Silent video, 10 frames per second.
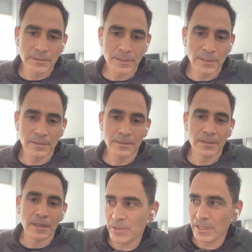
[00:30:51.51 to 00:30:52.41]
Yeah.
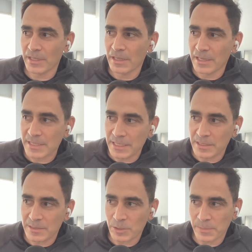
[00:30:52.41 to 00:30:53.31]
You can see
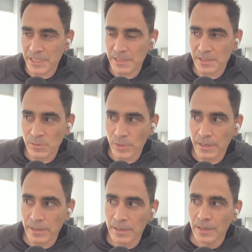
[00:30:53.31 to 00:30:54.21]
circumstances
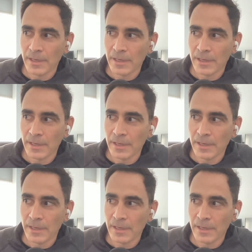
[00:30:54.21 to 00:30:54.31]
where